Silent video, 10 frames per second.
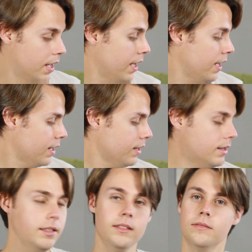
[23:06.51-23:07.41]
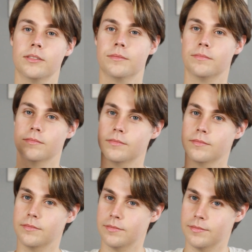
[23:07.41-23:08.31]
And
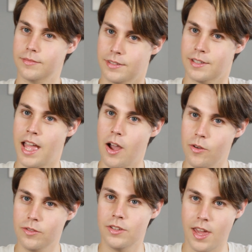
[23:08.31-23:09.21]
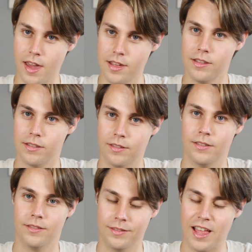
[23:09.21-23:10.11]
now, yes,
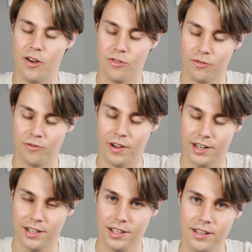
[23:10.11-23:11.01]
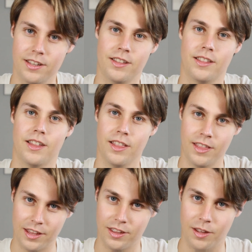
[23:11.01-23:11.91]
now finally
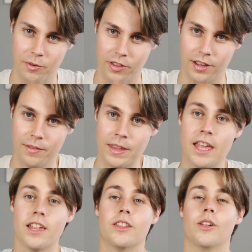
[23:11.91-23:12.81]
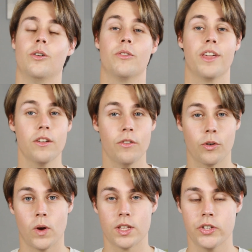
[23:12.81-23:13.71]
that's everything. So thank you
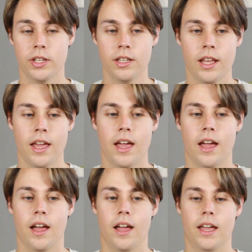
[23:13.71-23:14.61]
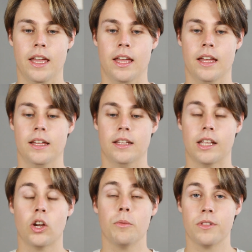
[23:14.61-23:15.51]
for watching,
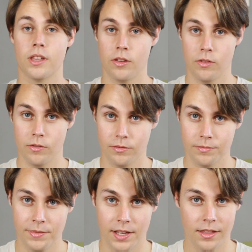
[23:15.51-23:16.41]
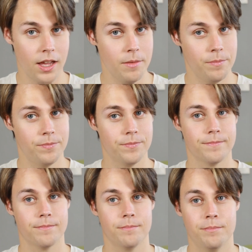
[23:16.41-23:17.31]
and I hope to see you next time.
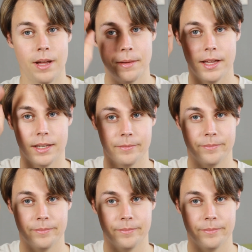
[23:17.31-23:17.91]
Bye bye.